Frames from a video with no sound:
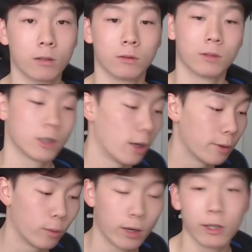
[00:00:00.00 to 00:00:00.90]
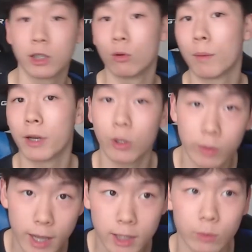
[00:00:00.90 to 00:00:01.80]
Tell me what else you want me to do
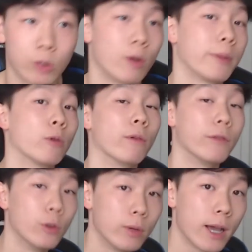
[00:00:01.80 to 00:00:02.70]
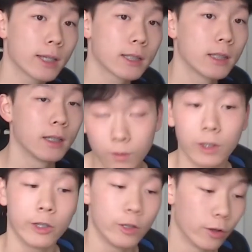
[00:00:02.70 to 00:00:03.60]
next, what you want me to review next.
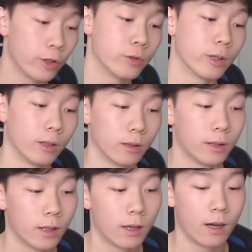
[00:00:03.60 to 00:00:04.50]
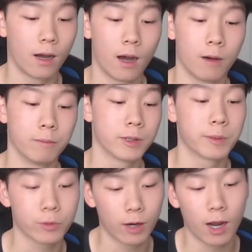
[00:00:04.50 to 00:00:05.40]
You know the drill.
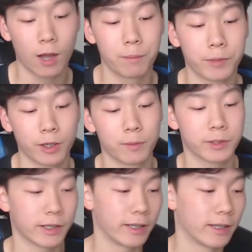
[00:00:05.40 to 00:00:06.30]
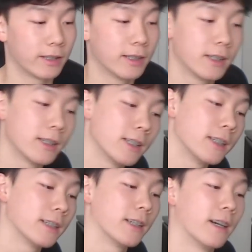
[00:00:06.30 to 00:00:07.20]
Subscribe, you know what I'm saying.
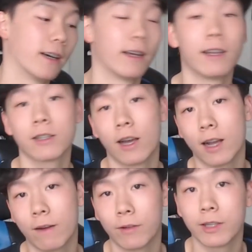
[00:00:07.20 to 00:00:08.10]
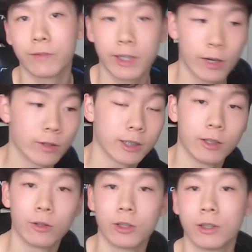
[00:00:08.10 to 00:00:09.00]
And that's all I got for this video. It's
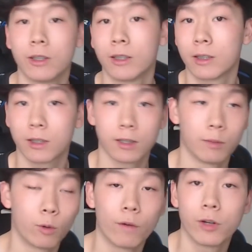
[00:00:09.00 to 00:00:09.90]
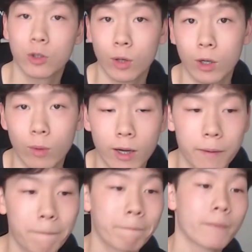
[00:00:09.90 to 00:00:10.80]
more of a shorter
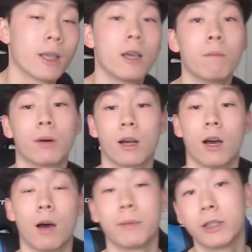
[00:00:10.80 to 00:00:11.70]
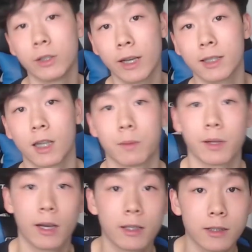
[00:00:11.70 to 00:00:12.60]
one. But I'm going to see you next time,
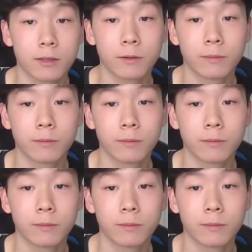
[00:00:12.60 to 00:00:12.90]
guys.